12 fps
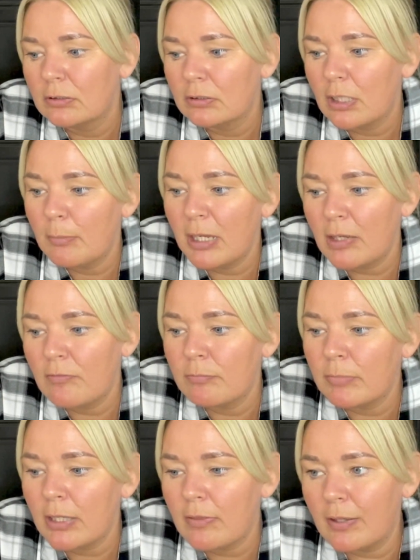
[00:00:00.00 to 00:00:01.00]
I might even
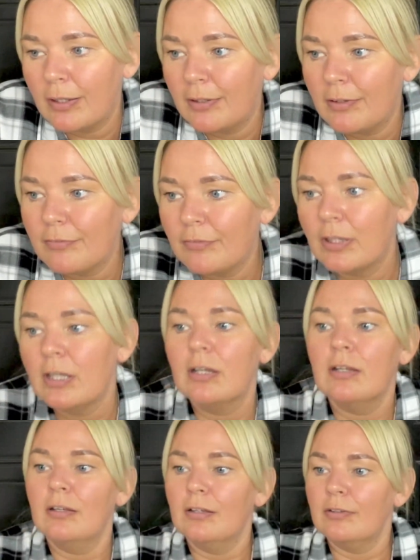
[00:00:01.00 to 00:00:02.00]
be thinking of
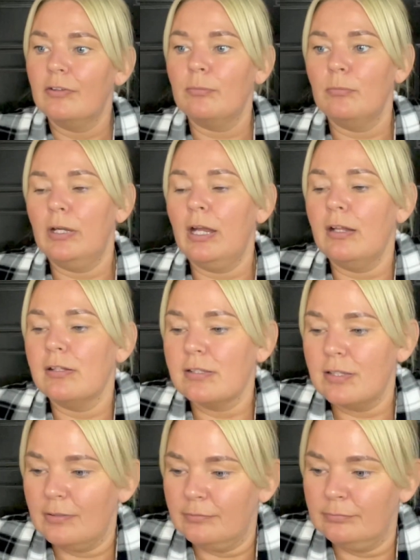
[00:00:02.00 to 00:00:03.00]
somewhere
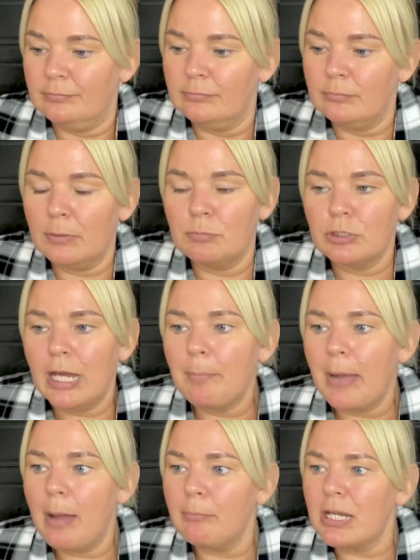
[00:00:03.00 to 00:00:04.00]
else. But I'm sure
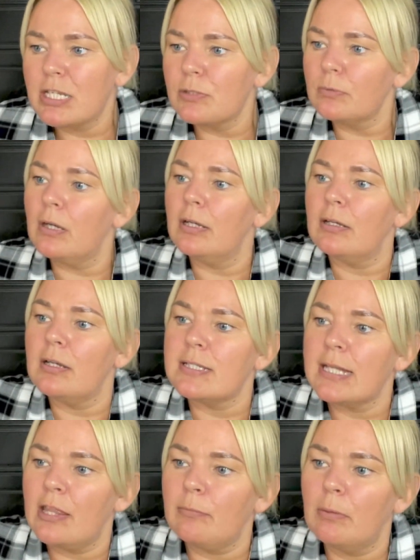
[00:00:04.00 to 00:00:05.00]
Bamborough's the one. Is
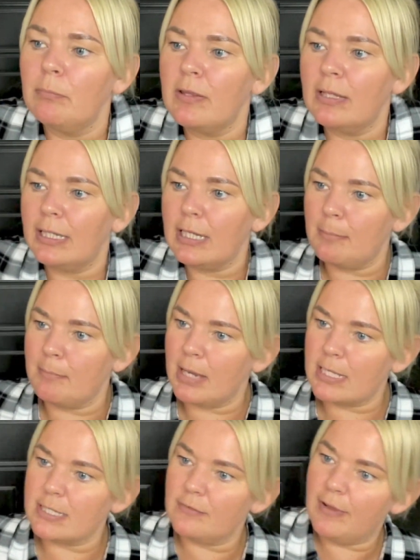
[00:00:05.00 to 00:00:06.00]
that the one where they keep
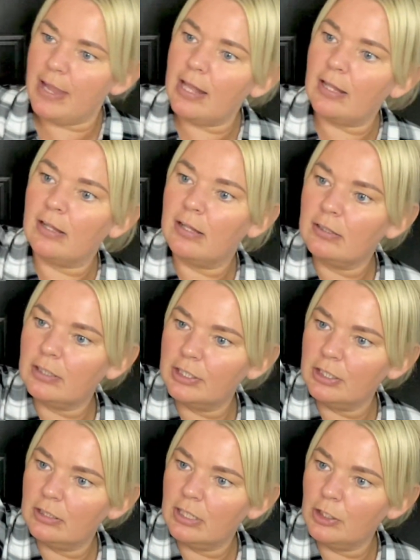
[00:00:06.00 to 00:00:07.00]
massive hill?
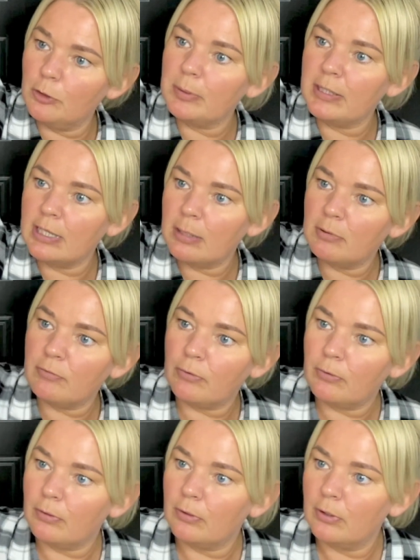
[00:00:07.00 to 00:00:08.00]
Have you been there
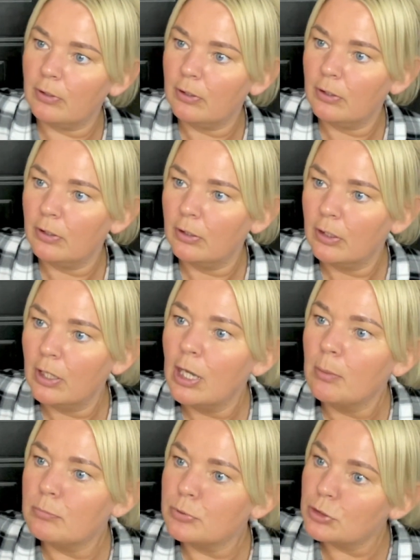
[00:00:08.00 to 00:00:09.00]
before?
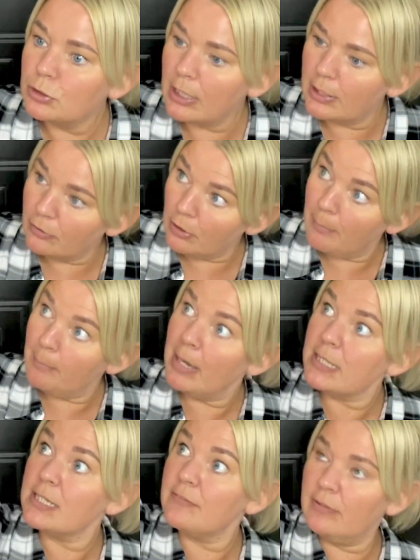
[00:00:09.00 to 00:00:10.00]
I'm sure they've got
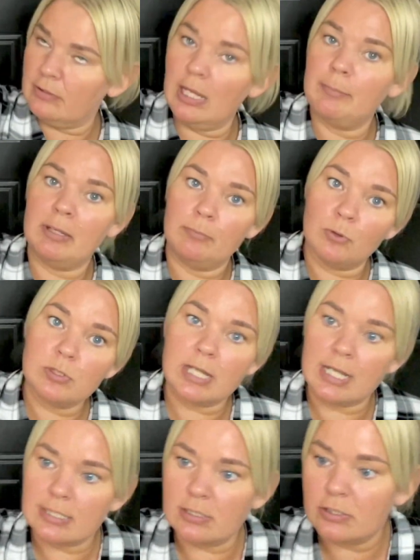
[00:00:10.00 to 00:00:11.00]
massive hill. I mean, most
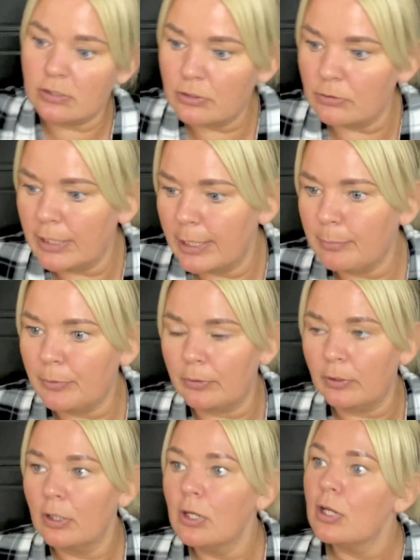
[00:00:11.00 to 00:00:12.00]
castles do, like,
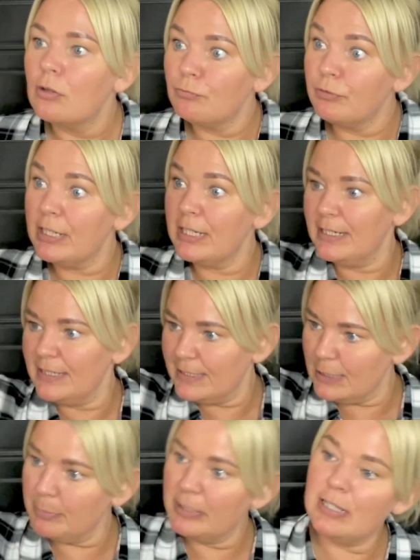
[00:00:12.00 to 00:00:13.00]
but really
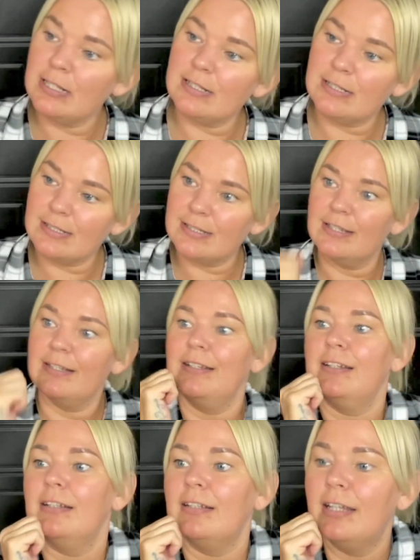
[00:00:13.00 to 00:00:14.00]
steep hills,
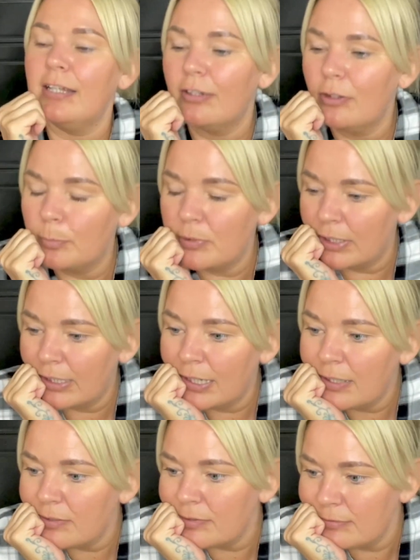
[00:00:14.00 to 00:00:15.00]
like up to the
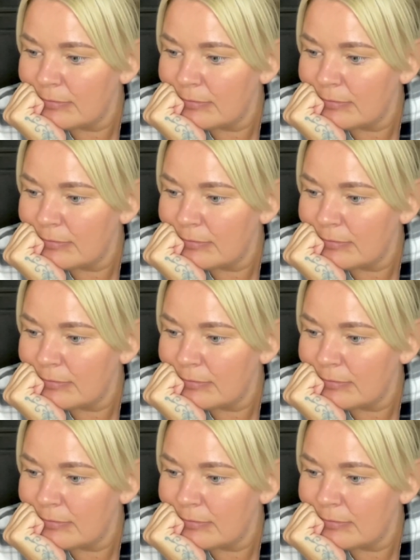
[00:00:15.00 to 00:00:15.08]
castle.